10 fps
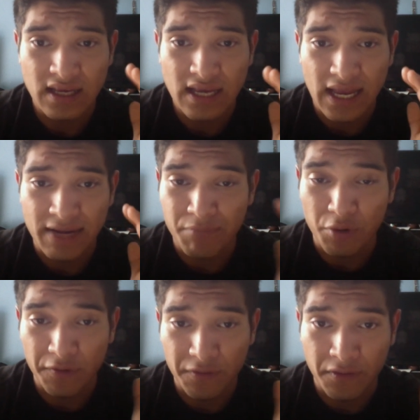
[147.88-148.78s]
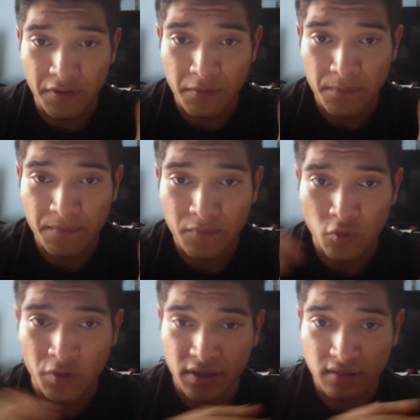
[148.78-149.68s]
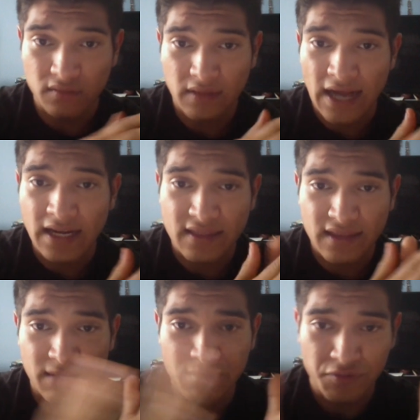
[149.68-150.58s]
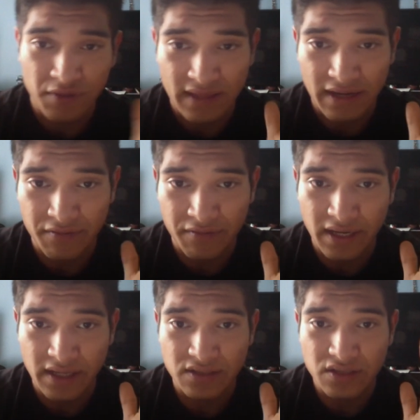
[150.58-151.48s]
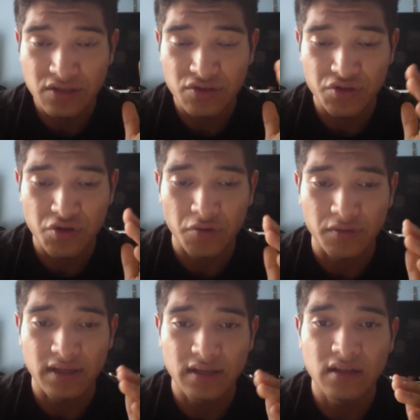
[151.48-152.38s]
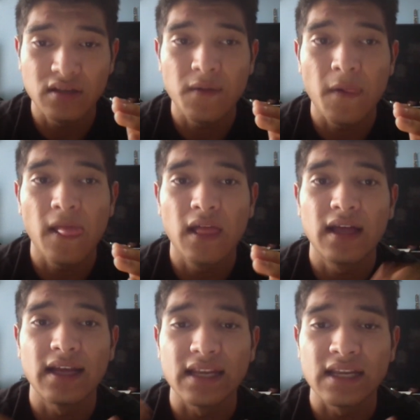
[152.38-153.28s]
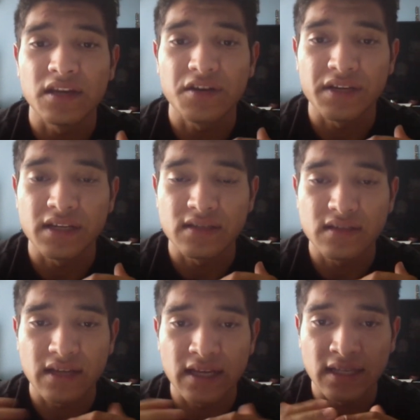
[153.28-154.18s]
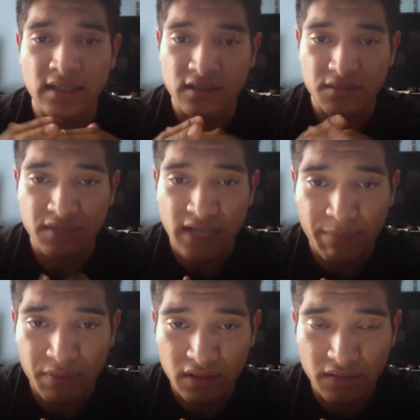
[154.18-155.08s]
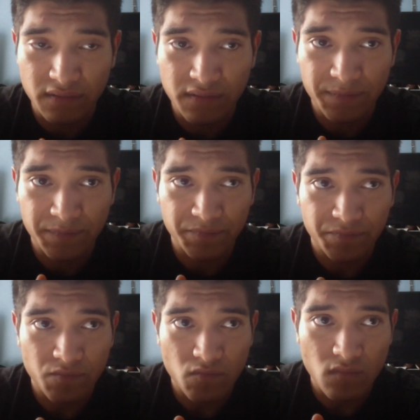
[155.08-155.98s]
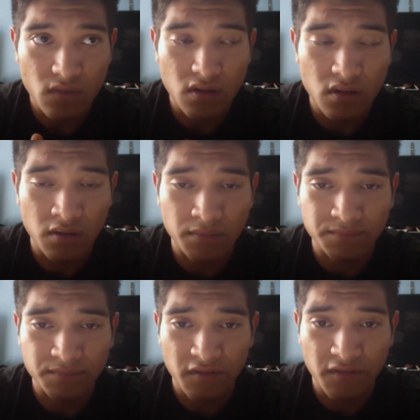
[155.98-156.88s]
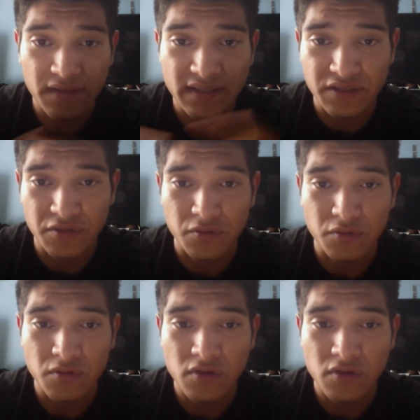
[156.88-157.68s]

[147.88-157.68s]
and both of them, or anything in between that range, showed an increase in some type of physical